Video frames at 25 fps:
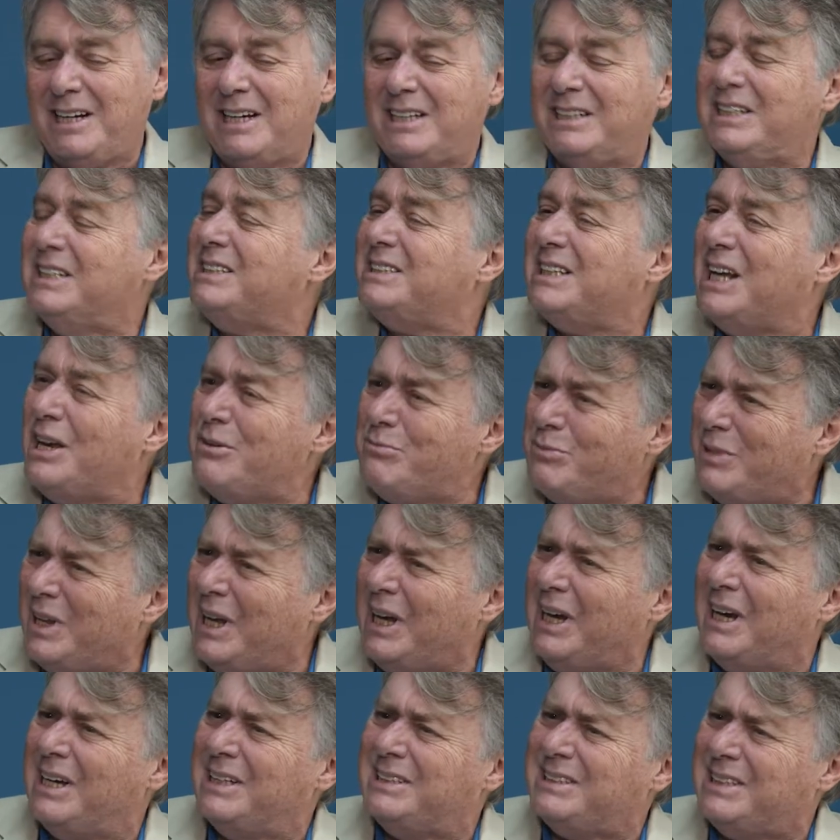The same
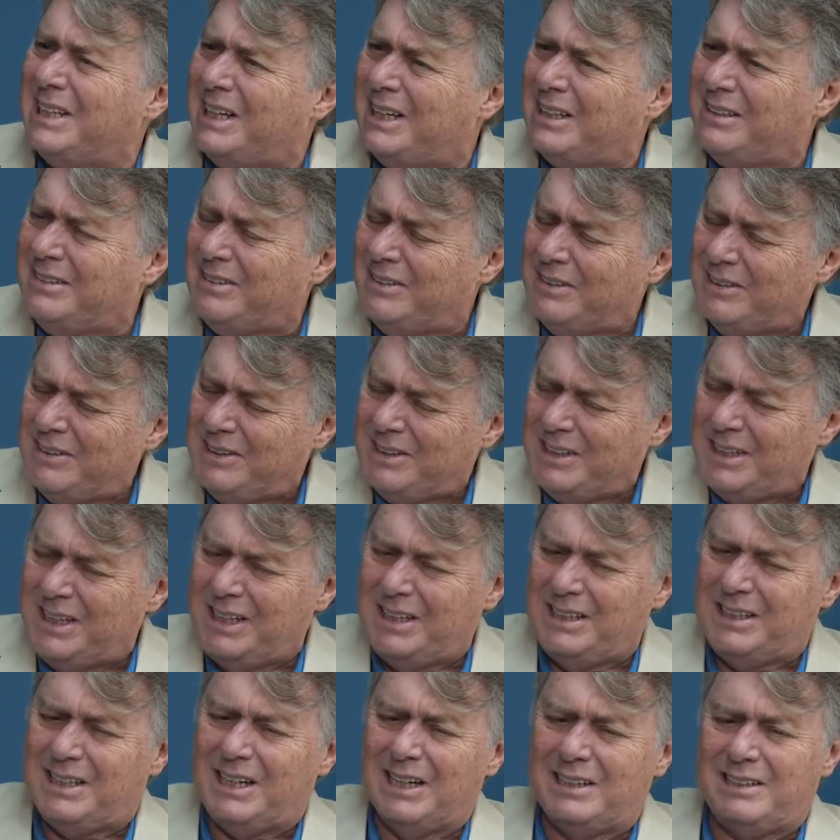thing I said
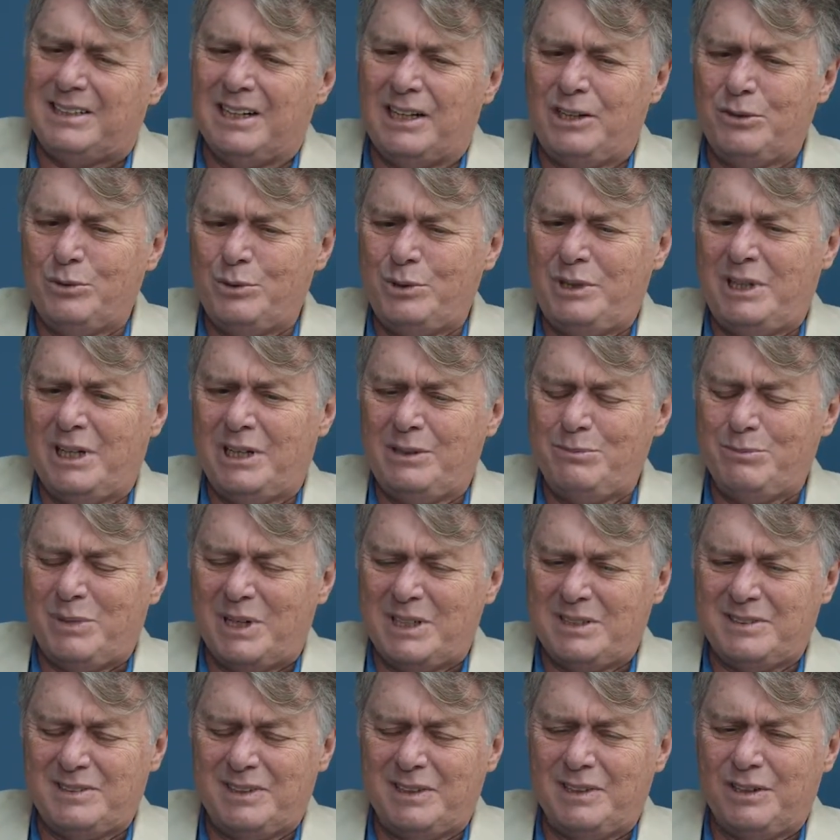in Catalonia, in
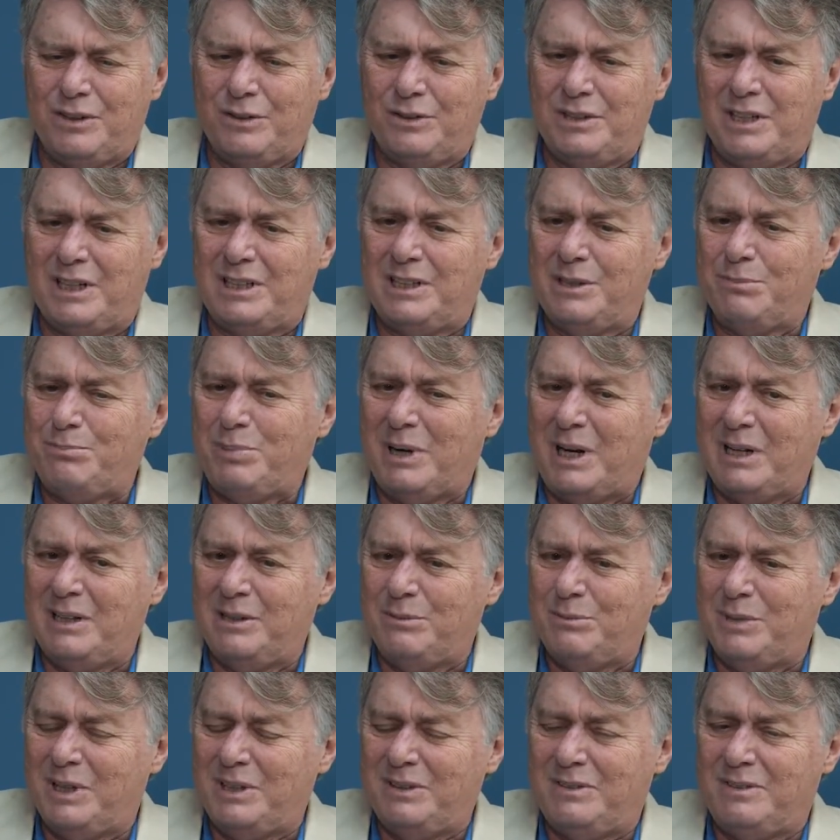Barcelona, in the
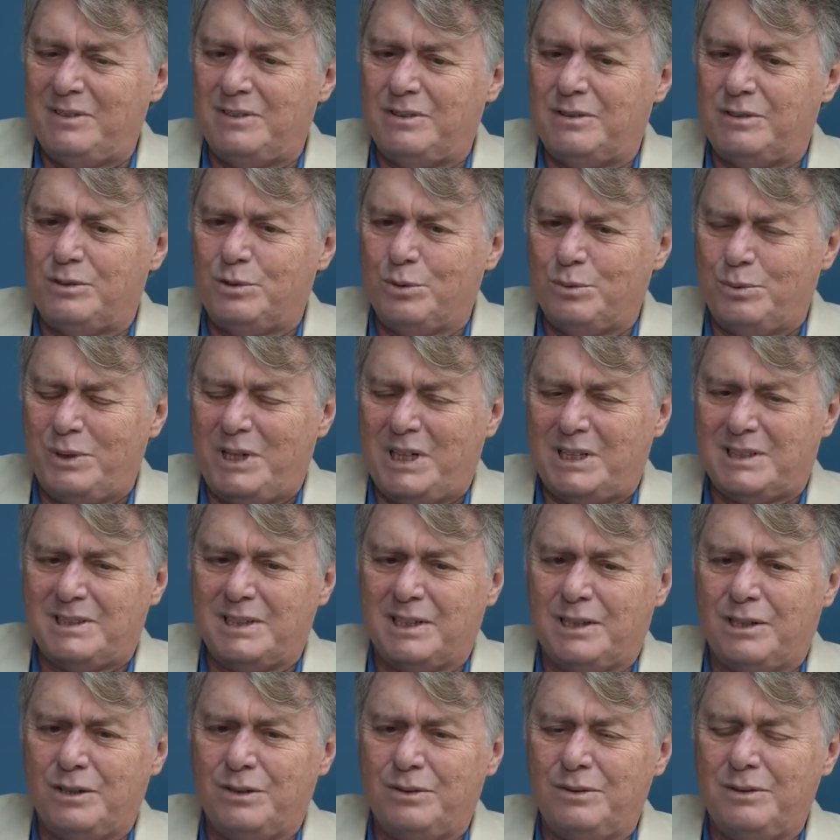parliament two weeks
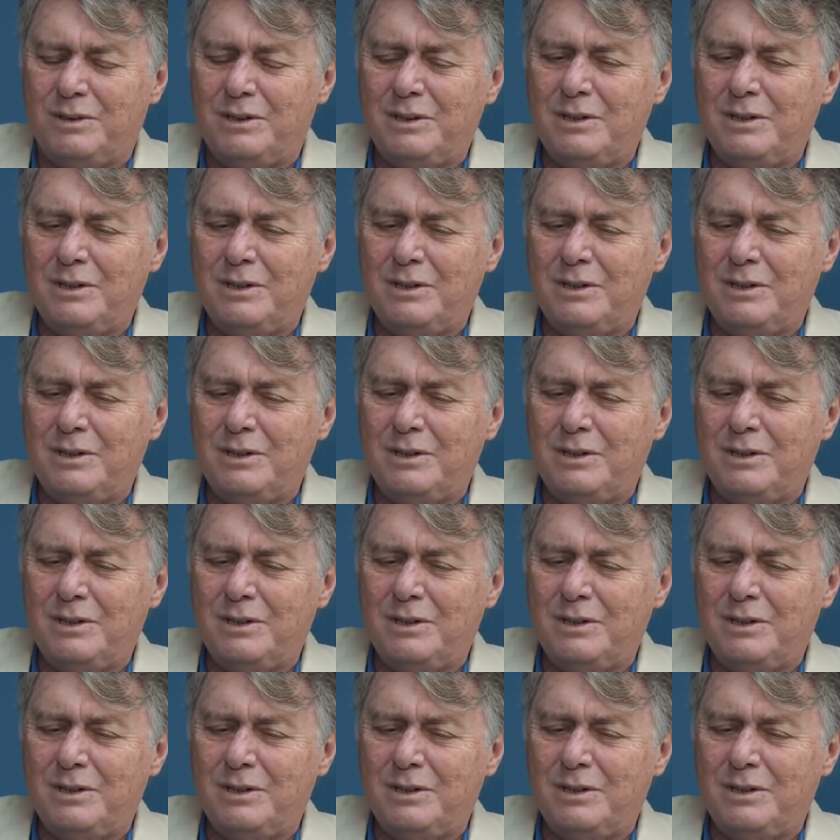ago